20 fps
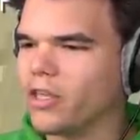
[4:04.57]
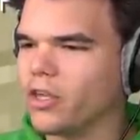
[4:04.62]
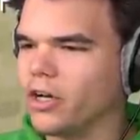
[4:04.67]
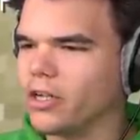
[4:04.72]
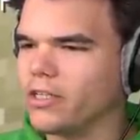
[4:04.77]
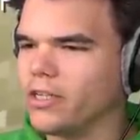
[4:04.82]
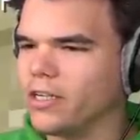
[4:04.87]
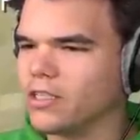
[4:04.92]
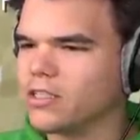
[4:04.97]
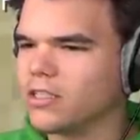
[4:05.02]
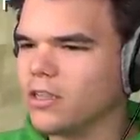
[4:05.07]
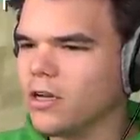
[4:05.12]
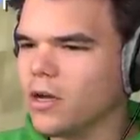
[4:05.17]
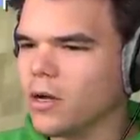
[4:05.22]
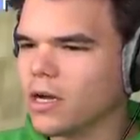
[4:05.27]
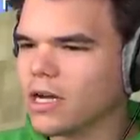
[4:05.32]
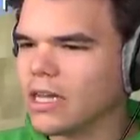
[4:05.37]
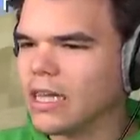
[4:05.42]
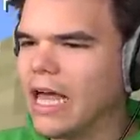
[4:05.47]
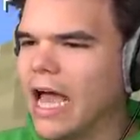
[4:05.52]
goodness! Whoa.
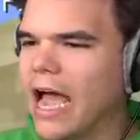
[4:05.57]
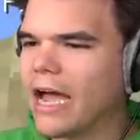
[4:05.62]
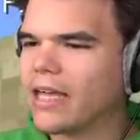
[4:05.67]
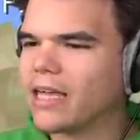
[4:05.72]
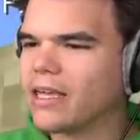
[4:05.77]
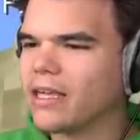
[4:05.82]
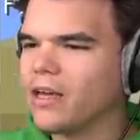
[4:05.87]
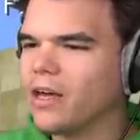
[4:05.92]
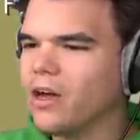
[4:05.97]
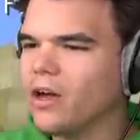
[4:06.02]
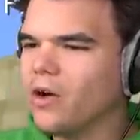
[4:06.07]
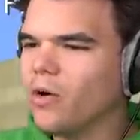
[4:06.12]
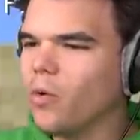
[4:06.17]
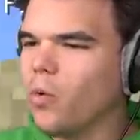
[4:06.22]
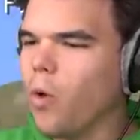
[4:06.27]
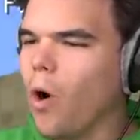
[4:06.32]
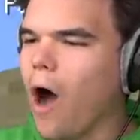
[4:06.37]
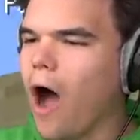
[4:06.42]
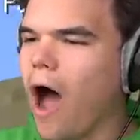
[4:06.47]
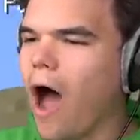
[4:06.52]
Click!
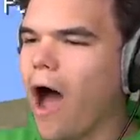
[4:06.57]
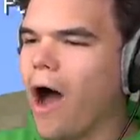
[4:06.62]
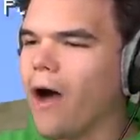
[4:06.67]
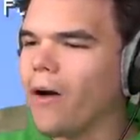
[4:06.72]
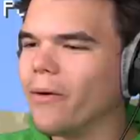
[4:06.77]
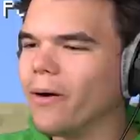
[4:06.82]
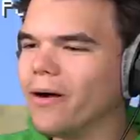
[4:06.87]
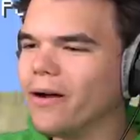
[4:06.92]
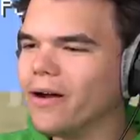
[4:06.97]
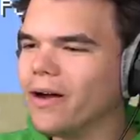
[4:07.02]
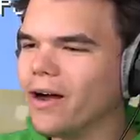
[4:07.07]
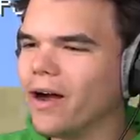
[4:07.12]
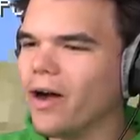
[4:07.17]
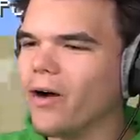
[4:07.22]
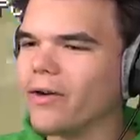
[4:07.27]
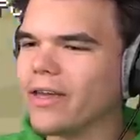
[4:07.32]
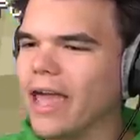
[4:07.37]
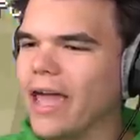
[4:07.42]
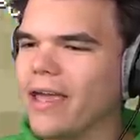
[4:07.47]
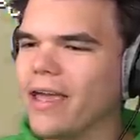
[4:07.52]
Whoa!
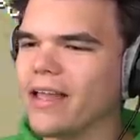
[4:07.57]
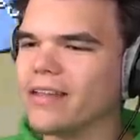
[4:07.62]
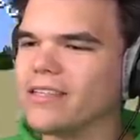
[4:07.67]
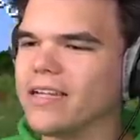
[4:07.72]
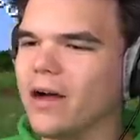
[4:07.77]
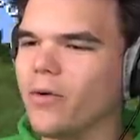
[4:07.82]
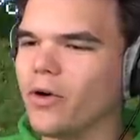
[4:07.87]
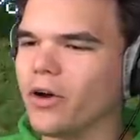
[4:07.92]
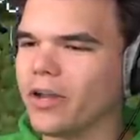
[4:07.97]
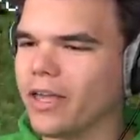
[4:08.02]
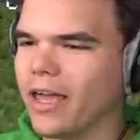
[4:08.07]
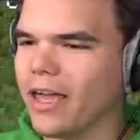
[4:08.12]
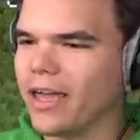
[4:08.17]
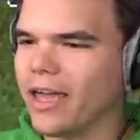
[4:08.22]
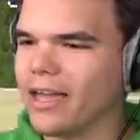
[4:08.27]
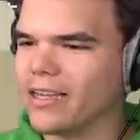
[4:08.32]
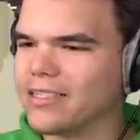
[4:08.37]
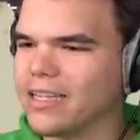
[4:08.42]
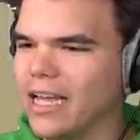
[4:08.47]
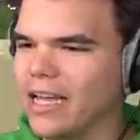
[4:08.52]
Oh okay, it's not working.
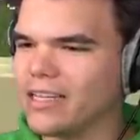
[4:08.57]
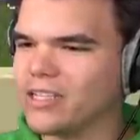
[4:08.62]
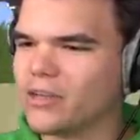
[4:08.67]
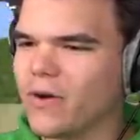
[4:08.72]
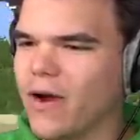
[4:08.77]
It's not, it's